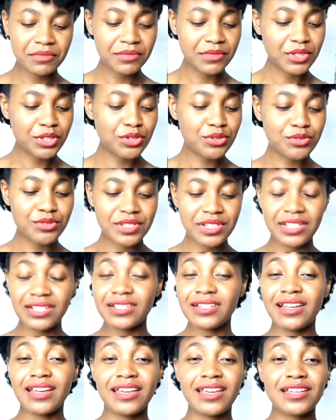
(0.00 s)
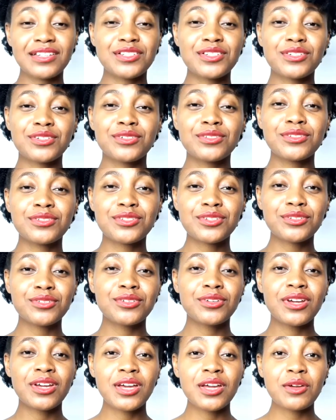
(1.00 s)
use it I guess to,
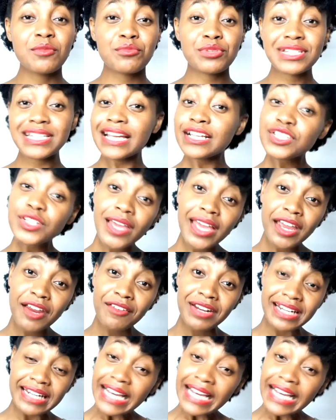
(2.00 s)
to protect your hair at